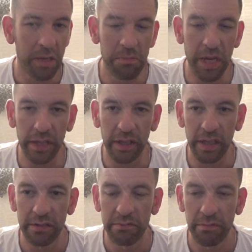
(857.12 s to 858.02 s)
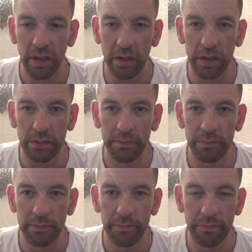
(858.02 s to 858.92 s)
Mainly, I know
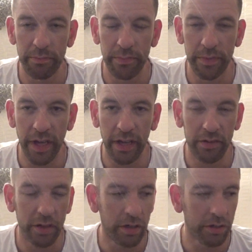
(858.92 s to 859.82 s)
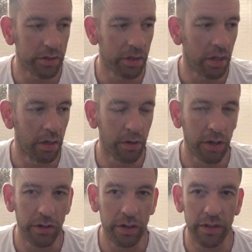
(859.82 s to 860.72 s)
Daz Corner still, or I
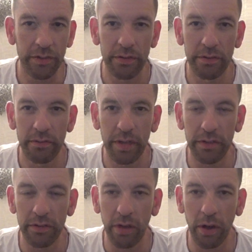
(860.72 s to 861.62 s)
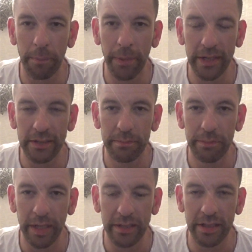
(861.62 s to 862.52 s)
know he's sort of
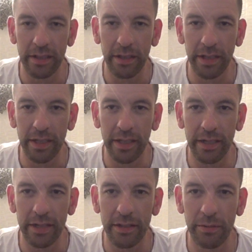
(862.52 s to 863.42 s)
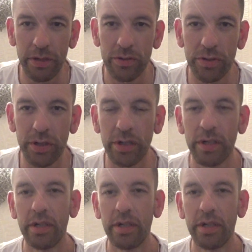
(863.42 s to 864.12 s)
packed in the retro